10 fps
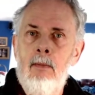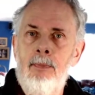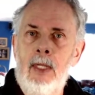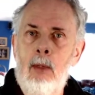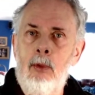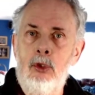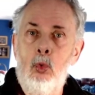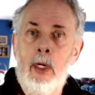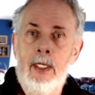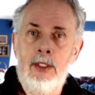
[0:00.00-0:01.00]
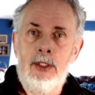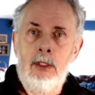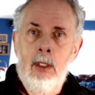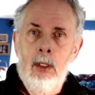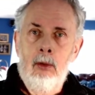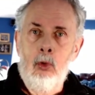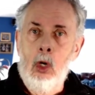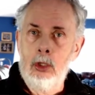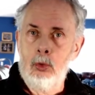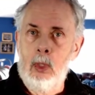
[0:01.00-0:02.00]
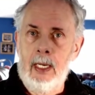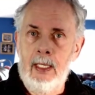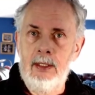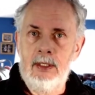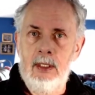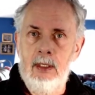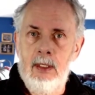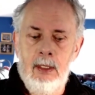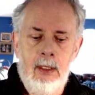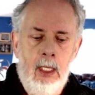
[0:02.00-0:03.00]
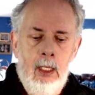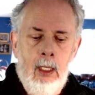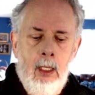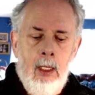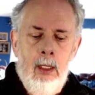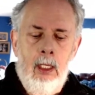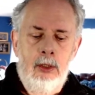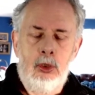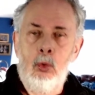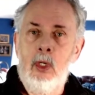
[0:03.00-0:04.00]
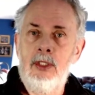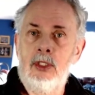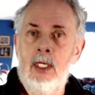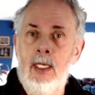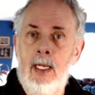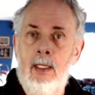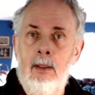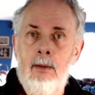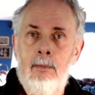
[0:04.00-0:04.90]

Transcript: that was wedged crosswise in the uh, Suez Canal.